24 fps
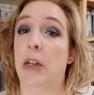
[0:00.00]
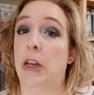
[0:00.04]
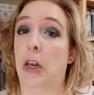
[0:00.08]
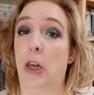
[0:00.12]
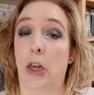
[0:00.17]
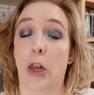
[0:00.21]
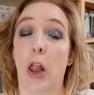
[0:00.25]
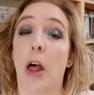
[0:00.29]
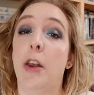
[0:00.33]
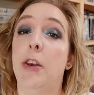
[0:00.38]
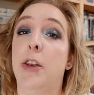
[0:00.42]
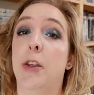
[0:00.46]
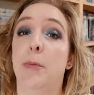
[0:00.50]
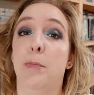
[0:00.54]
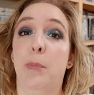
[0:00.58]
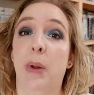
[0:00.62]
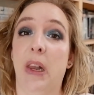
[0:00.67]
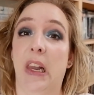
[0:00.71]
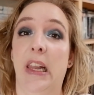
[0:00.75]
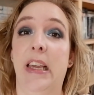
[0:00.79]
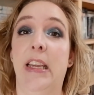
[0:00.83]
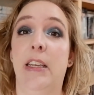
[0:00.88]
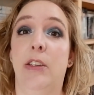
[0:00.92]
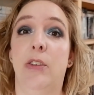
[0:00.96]
London
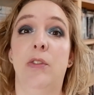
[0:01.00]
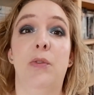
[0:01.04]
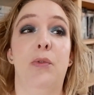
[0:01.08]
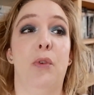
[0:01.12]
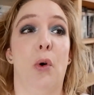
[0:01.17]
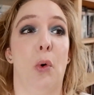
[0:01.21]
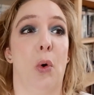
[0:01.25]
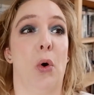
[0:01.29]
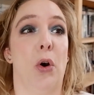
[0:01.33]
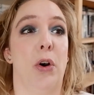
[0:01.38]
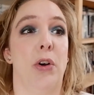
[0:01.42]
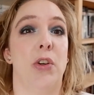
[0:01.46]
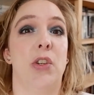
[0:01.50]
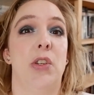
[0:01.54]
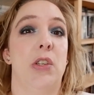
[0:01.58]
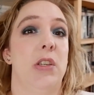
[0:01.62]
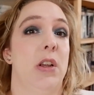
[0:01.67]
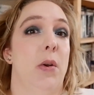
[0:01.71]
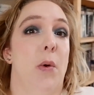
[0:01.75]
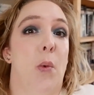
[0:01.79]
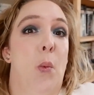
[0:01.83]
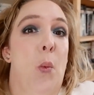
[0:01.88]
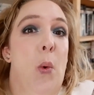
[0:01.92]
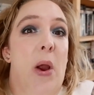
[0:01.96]
police force
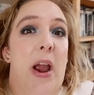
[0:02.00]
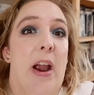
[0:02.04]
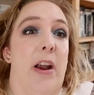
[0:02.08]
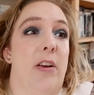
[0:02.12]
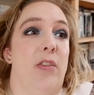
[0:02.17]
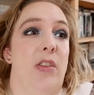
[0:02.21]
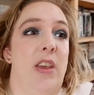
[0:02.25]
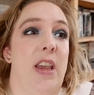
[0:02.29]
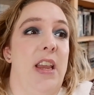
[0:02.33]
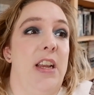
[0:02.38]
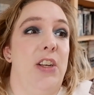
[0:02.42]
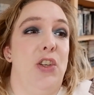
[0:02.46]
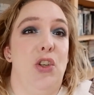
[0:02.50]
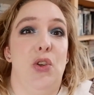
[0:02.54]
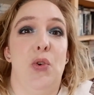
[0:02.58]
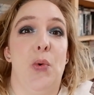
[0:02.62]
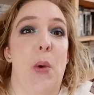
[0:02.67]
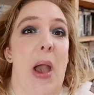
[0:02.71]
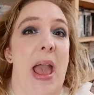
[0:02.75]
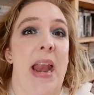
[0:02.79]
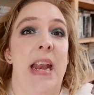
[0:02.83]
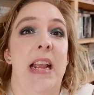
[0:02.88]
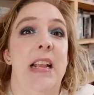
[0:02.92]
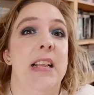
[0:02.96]
where they
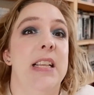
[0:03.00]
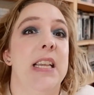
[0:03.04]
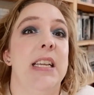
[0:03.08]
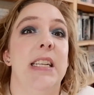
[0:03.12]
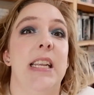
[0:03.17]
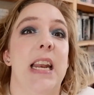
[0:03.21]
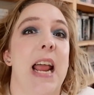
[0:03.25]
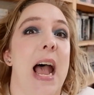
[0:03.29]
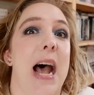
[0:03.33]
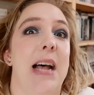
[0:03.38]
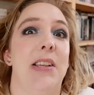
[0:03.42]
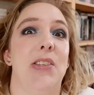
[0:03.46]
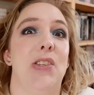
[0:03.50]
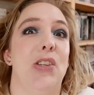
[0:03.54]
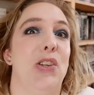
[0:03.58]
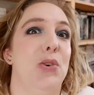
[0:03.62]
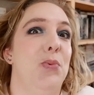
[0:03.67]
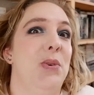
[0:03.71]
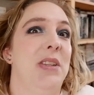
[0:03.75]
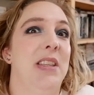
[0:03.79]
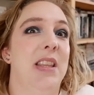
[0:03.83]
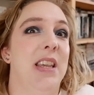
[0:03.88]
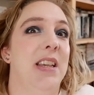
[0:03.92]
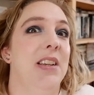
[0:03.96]
do anything that has to
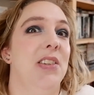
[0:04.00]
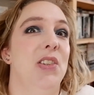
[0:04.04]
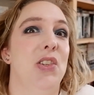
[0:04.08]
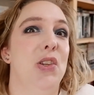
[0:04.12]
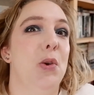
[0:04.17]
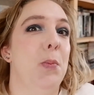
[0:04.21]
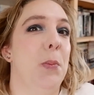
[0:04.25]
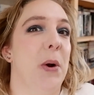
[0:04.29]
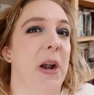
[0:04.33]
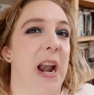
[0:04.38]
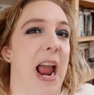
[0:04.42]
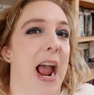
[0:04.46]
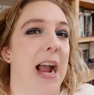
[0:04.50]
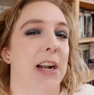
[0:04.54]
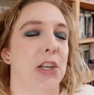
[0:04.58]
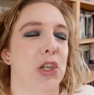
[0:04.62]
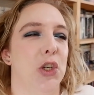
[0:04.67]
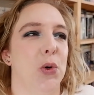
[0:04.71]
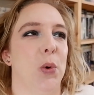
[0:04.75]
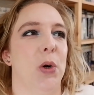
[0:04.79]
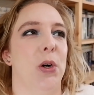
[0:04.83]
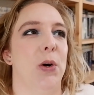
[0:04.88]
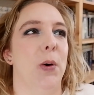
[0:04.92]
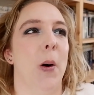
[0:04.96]
do with things
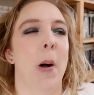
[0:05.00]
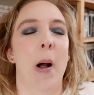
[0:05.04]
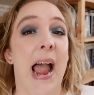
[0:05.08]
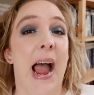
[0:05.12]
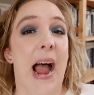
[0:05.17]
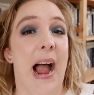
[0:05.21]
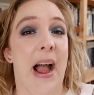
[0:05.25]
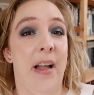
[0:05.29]
supernatural.